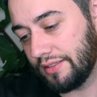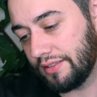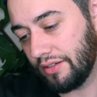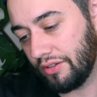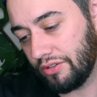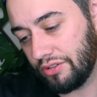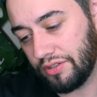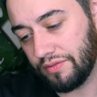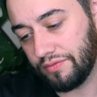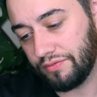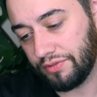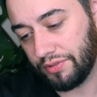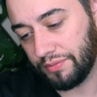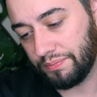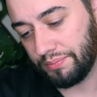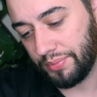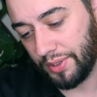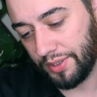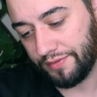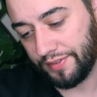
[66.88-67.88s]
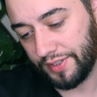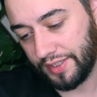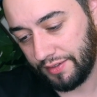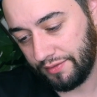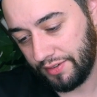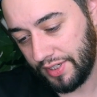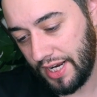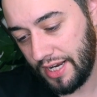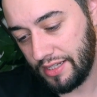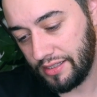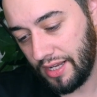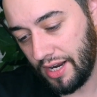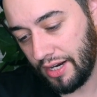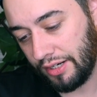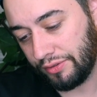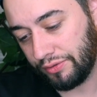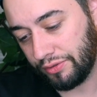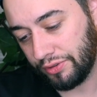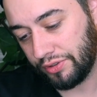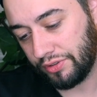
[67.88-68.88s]
suction for perfect everyday,
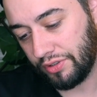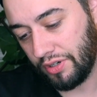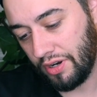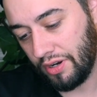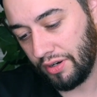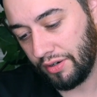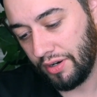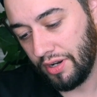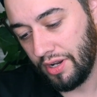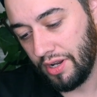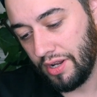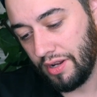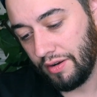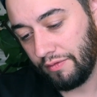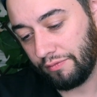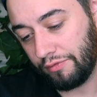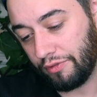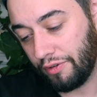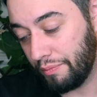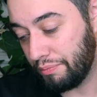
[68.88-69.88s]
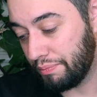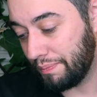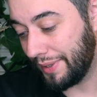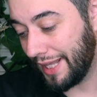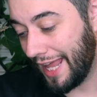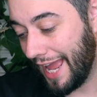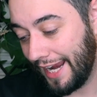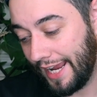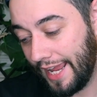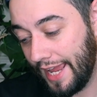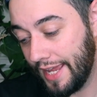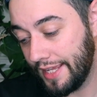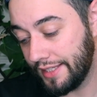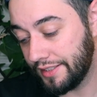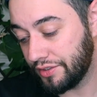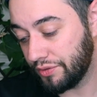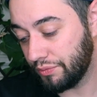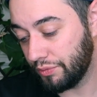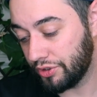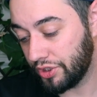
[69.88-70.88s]
large for strong, for
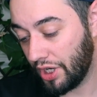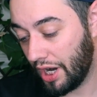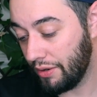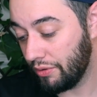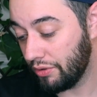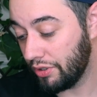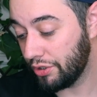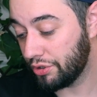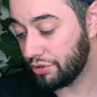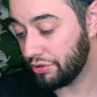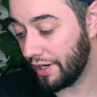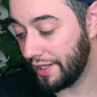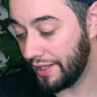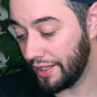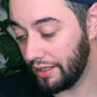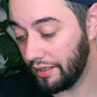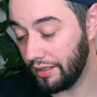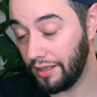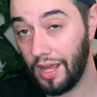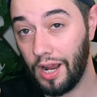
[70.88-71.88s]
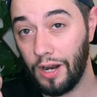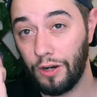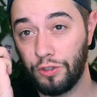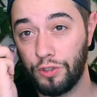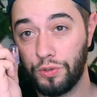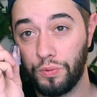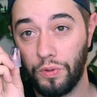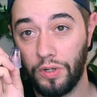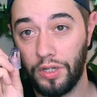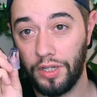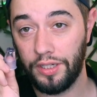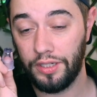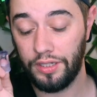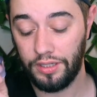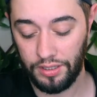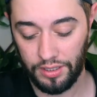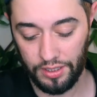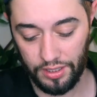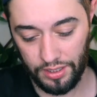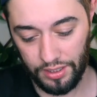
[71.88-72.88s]
blackheads, which I'm gonna try the large one.
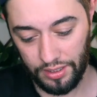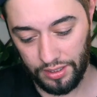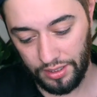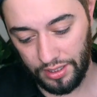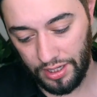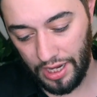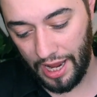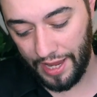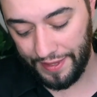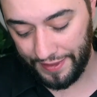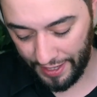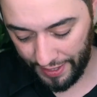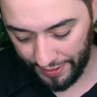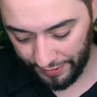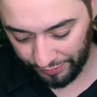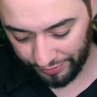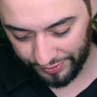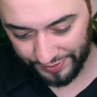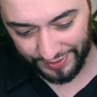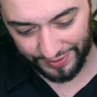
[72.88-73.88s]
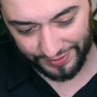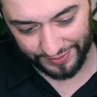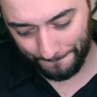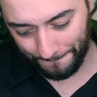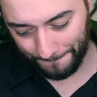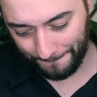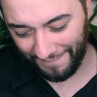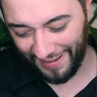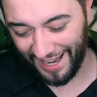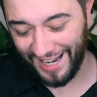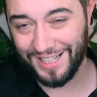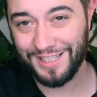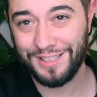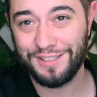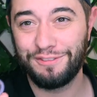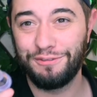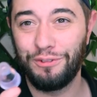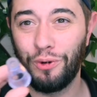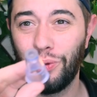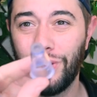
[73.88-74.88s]
And then there's this
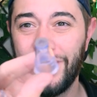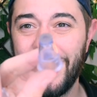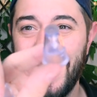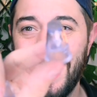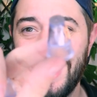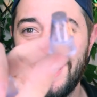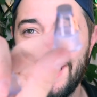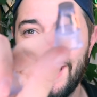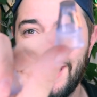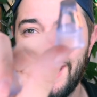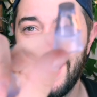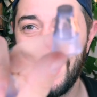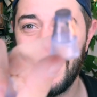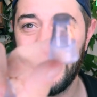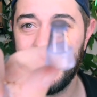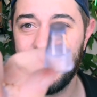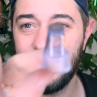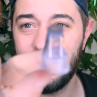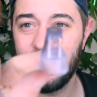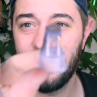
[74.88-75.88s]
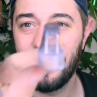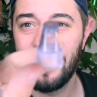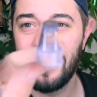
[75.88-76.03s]
exfoliating head,